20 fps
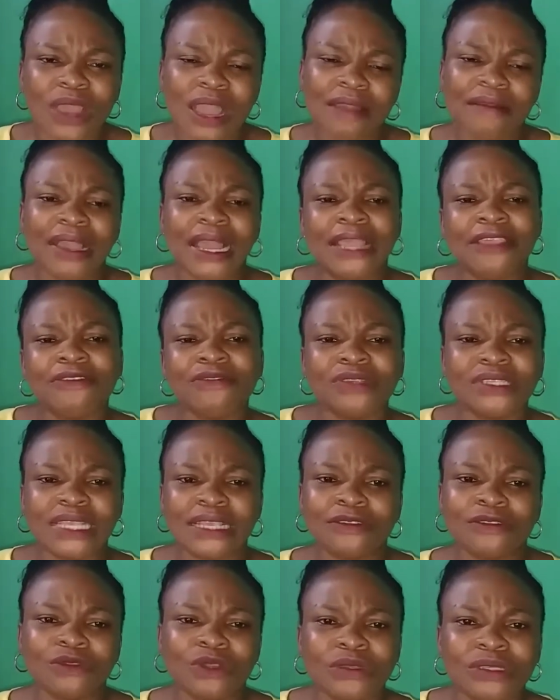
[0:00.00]
How can you
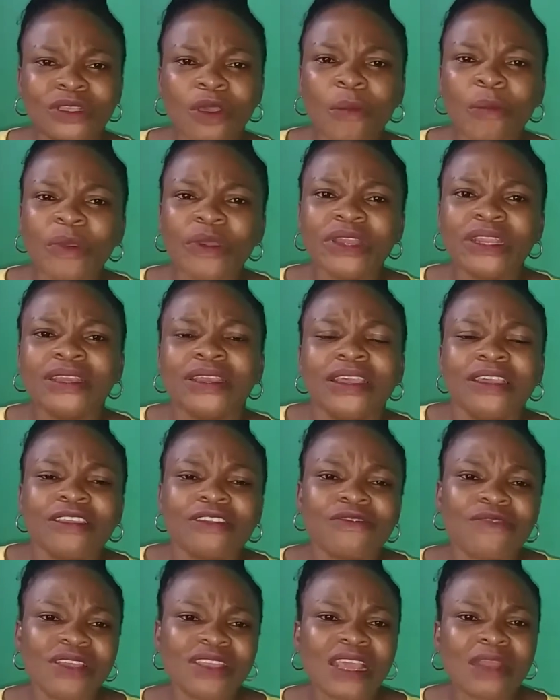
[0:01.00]
say that somebody
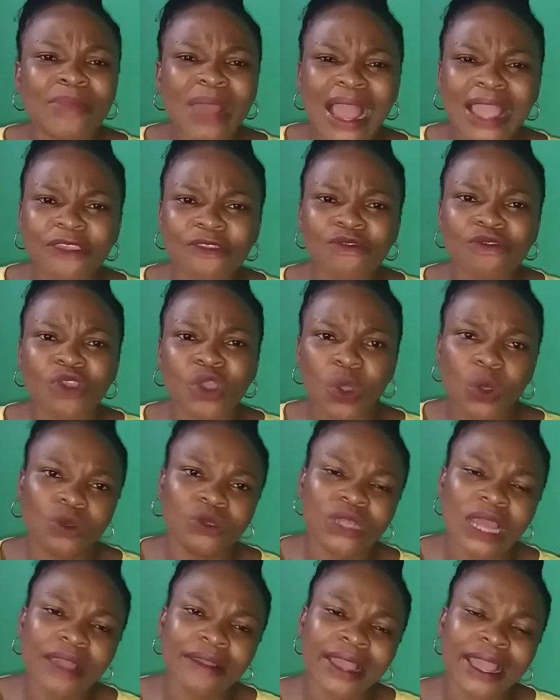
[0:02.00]
created by, are you
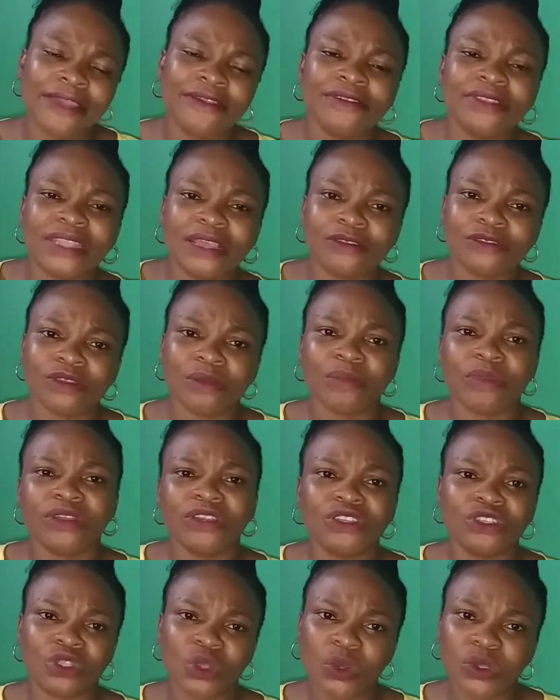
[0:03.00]
God? How can you tell
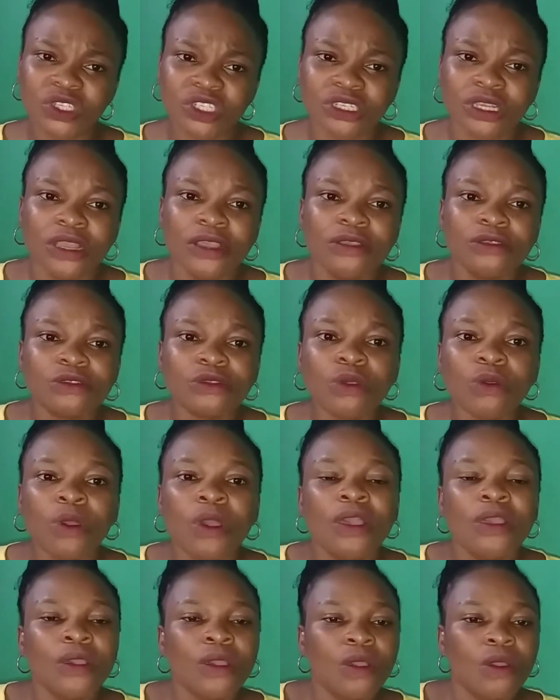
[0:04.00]
somebody such?
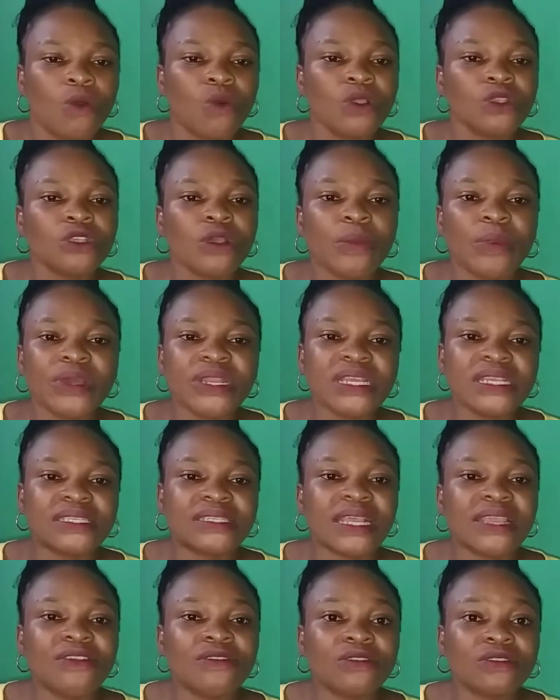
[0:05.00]
So when somebody is
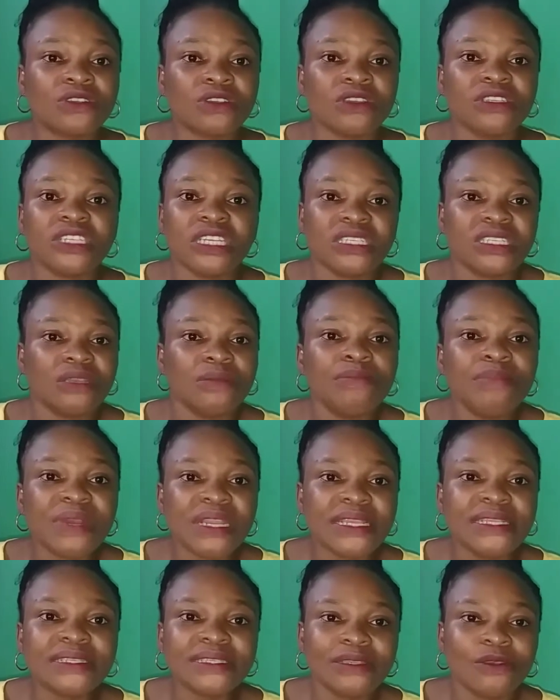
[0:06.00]
telling you such a thing,
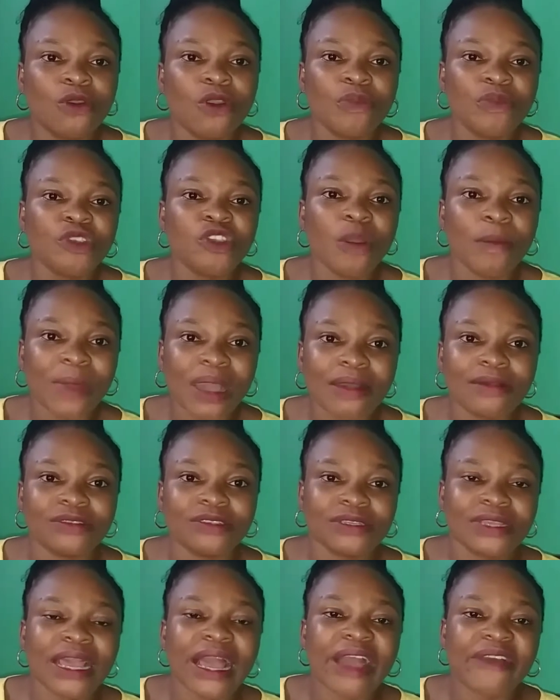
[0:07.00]
please open your
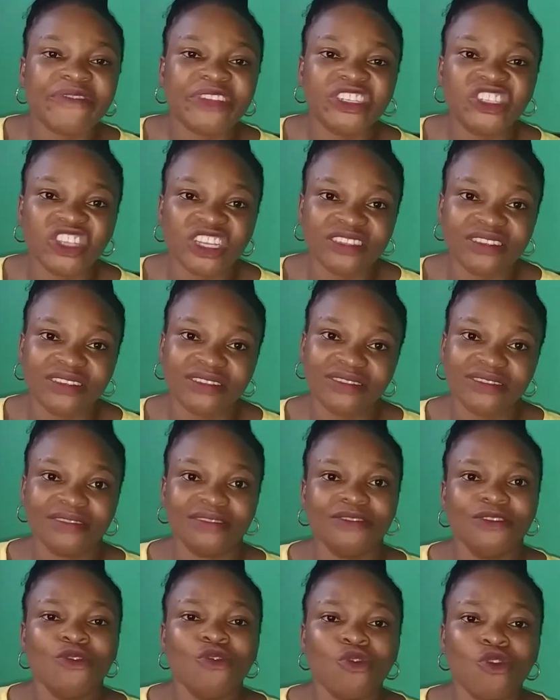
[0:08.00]
mouth and reject it.
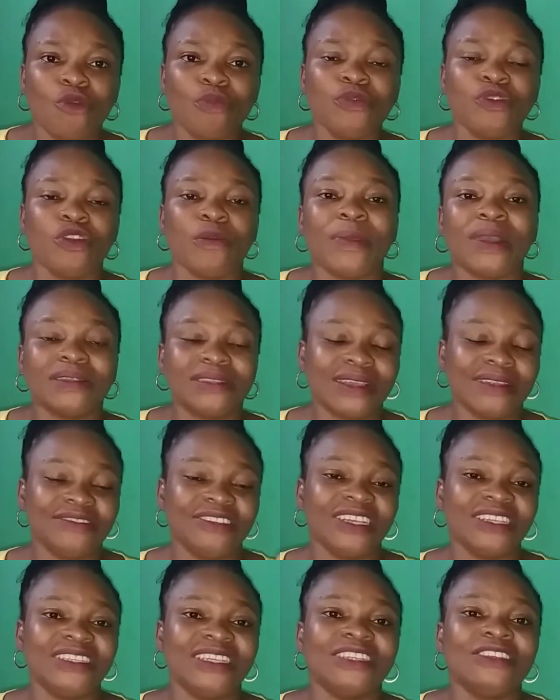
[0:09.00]
Open your mouth
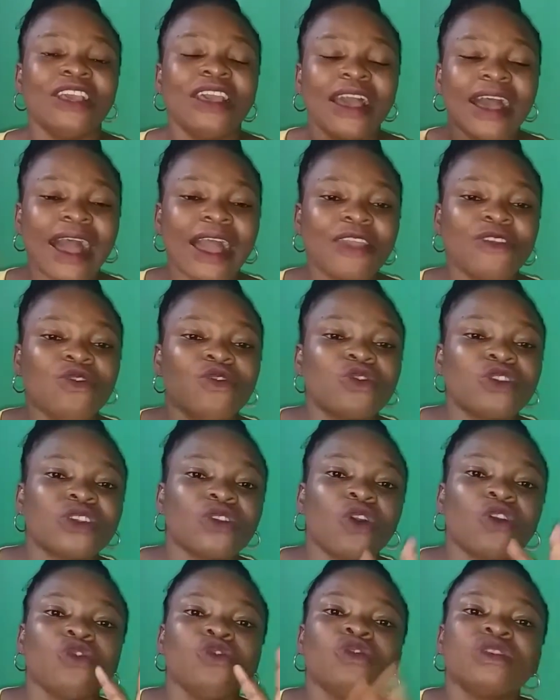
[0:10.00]
and reject it.
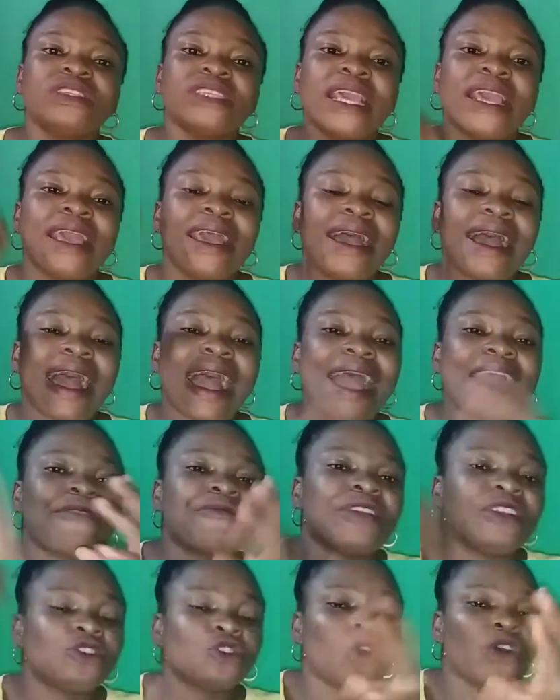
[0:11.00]
I
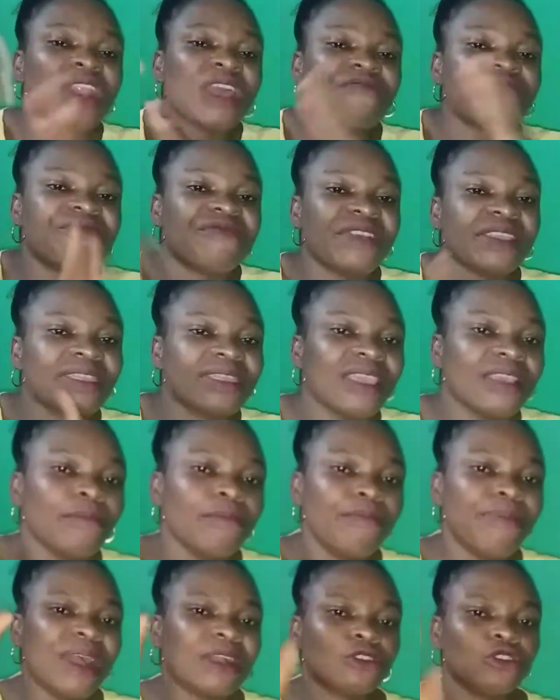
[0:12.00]
return
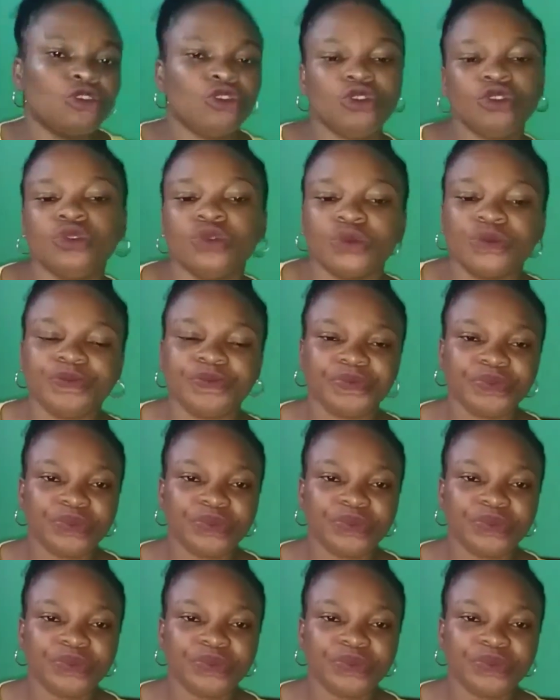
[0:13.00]
everything back to you.